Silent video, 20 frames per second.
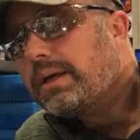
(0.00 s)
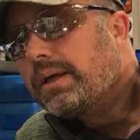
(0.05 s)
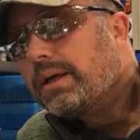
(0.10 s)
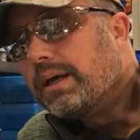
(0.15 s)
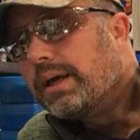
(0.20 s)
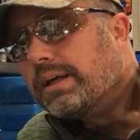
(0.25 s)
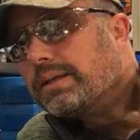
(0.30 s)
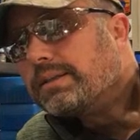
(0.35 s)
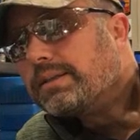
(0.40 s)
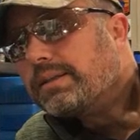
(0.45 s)

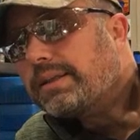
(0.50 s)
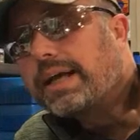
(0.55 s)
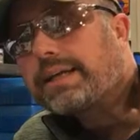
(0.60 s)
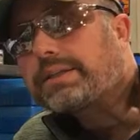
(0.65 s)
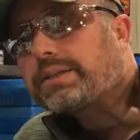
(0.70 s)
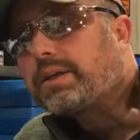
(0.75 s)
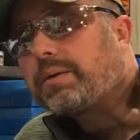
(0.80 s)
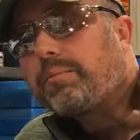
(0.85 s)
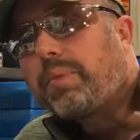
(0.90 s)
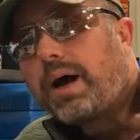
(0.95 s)
is
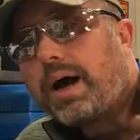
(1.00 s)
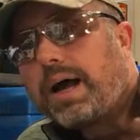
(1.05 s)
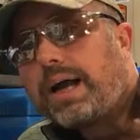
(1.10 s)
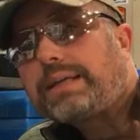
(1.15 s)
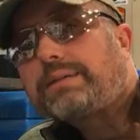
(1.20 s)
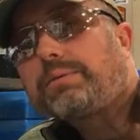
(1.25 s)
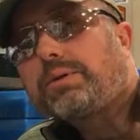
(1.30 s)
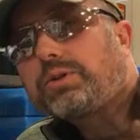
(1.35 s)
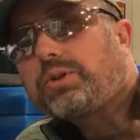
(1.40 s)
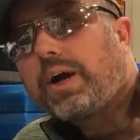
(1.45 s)
next to
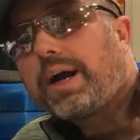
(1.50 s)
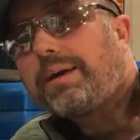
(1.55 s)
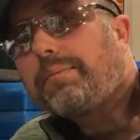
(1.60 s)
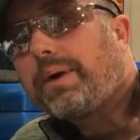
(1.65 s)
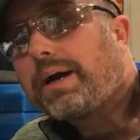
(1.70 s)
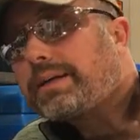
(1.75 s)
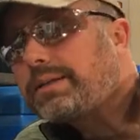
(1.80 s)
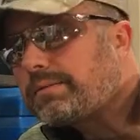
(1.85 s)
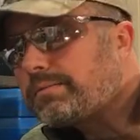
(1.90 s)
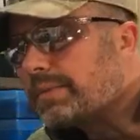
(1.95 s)
impossible. Try to
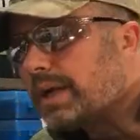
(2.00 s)
buy some